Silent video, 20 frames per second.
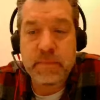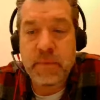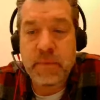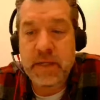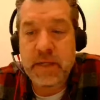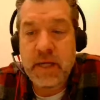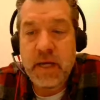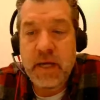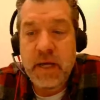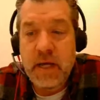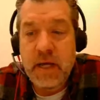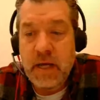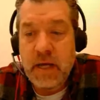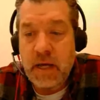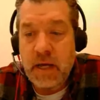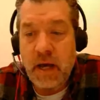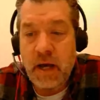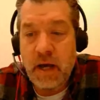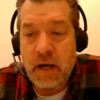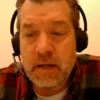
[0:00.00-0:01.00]
But
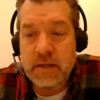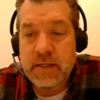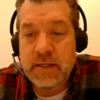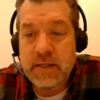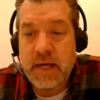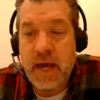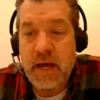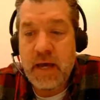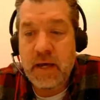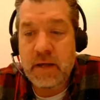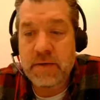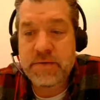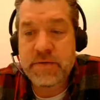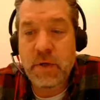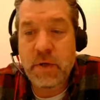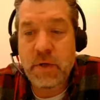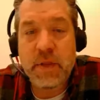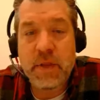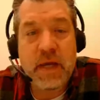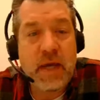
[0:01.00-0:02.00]
yeah,
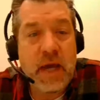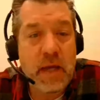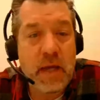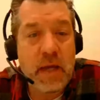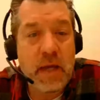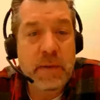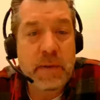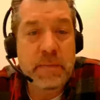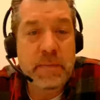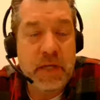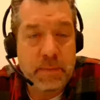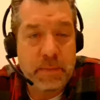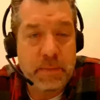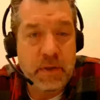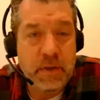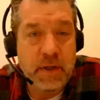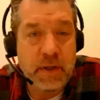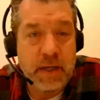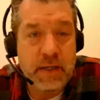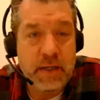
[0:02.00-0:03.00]
so they can be
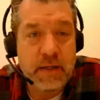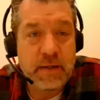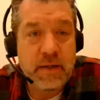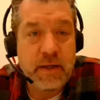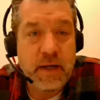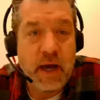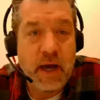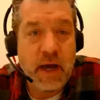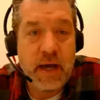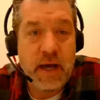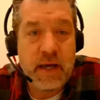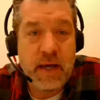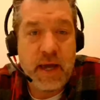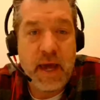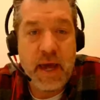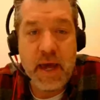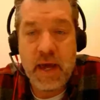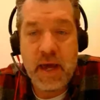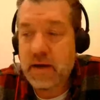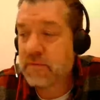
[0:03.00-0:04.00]
manipulated. I
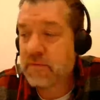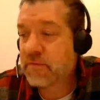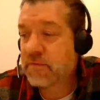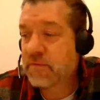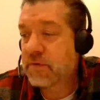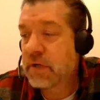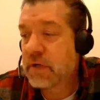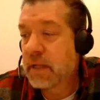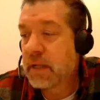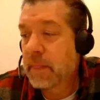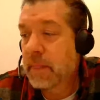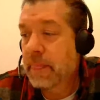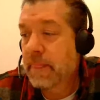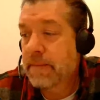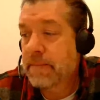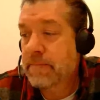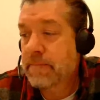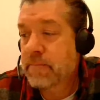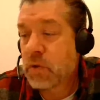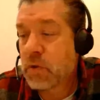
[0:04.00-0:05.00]
have
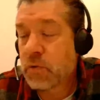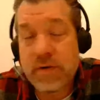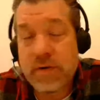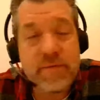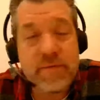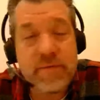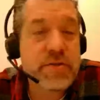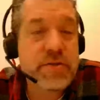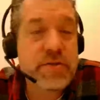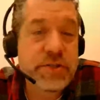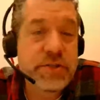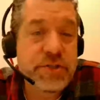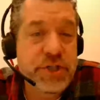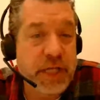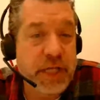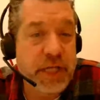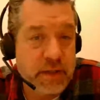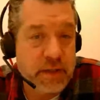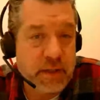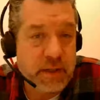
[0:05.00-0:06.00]
reverse
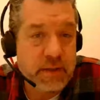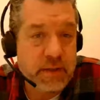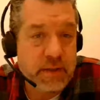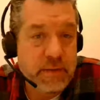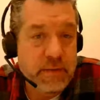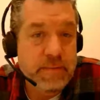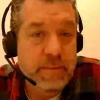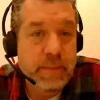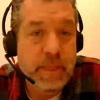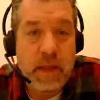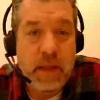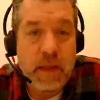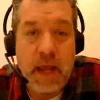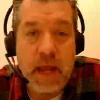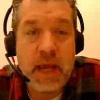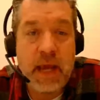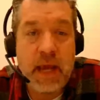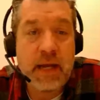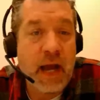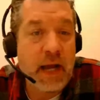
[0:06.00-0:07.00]
engineered it,
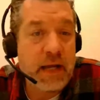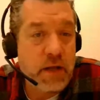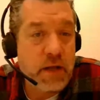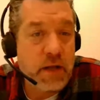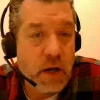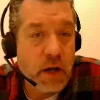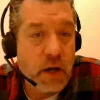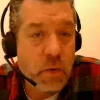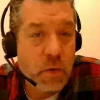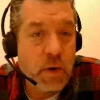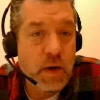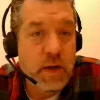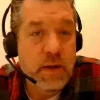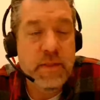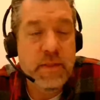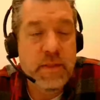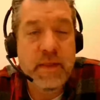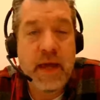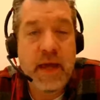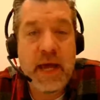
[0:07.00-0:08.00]
and I know
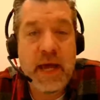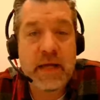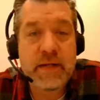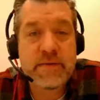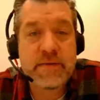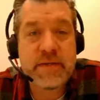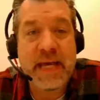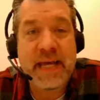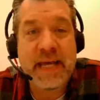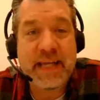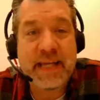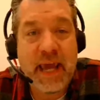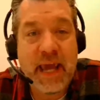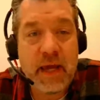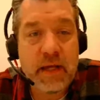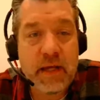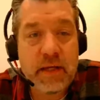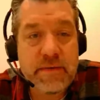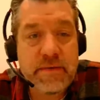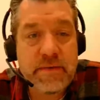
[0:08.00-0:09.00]
that it
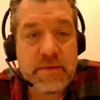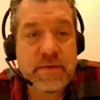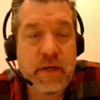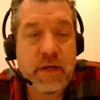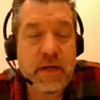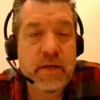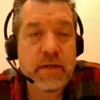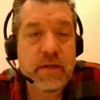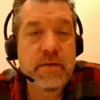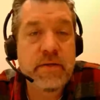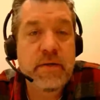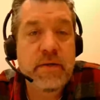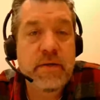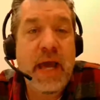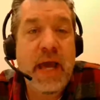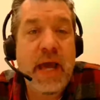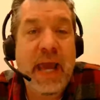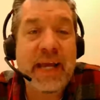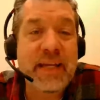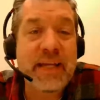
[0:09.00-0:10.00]
can send
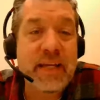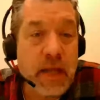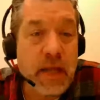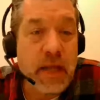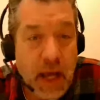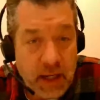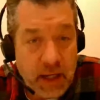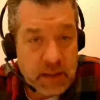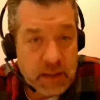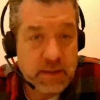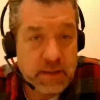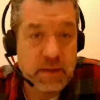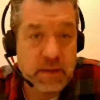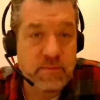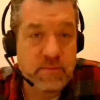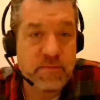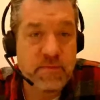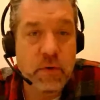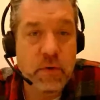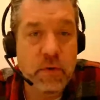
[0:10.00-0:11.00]
a
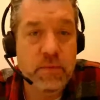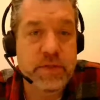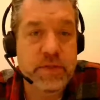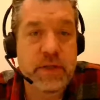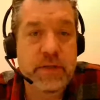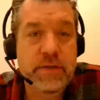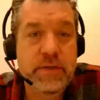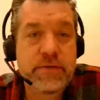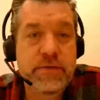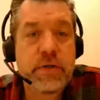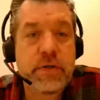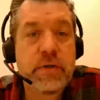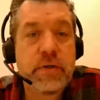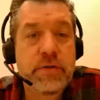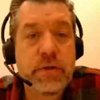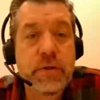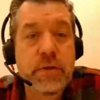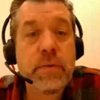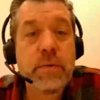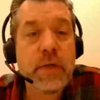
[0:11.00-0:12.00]
negative voltage
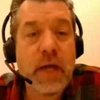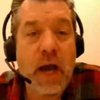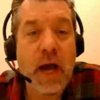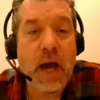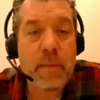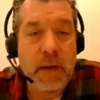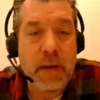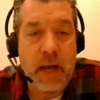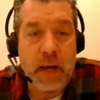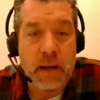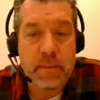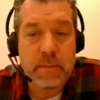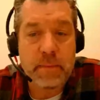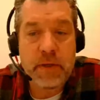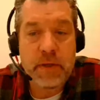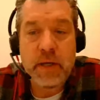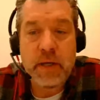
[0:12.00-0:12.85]
to the op amp.